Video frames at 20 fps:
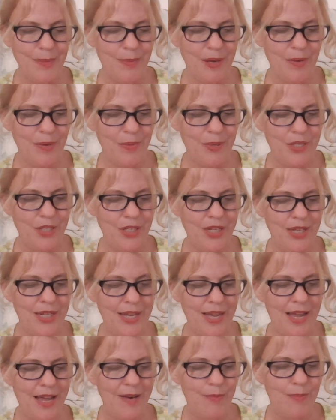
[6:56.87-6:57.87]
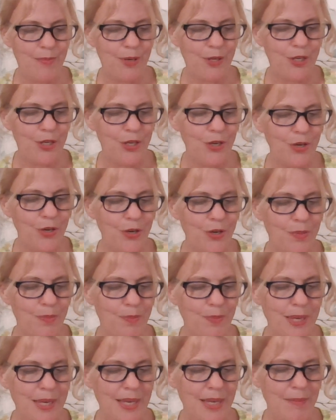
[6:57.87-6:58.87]
by which he had procured
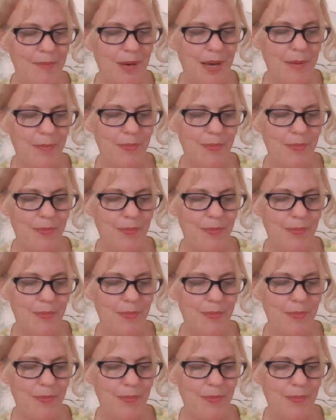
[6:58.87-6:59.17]
me my